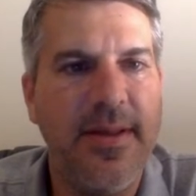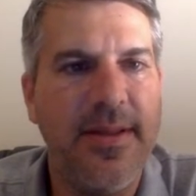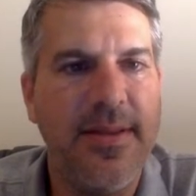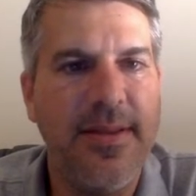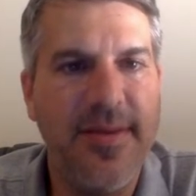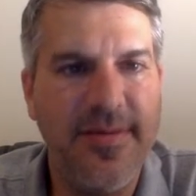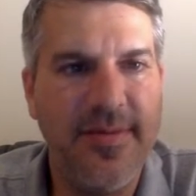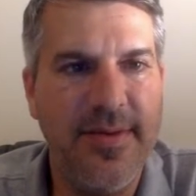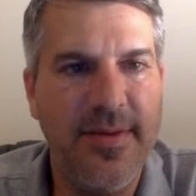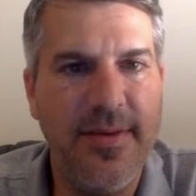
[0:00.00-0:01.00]

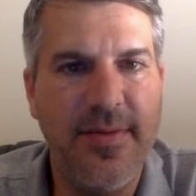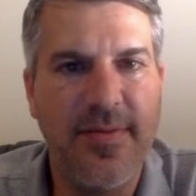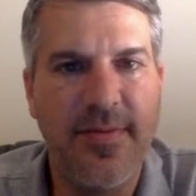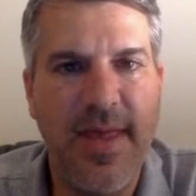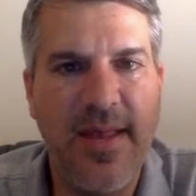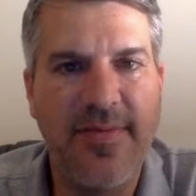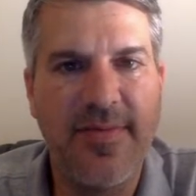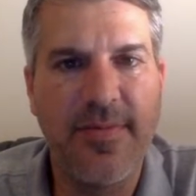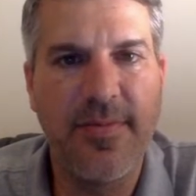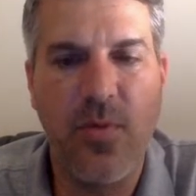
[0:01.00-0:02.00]
listed, so
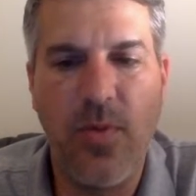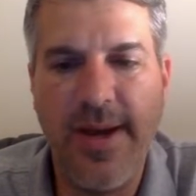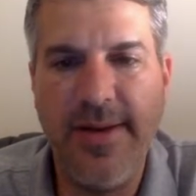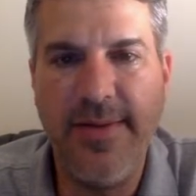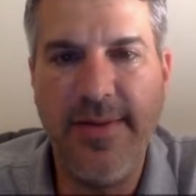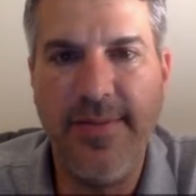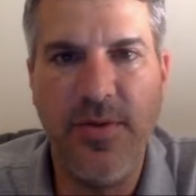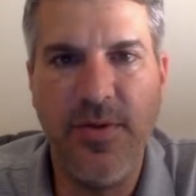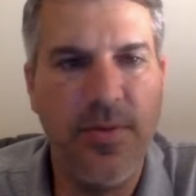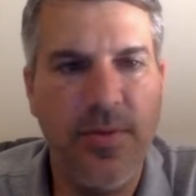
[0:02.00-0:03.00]
that's quite a
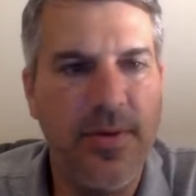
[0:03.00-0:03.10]
few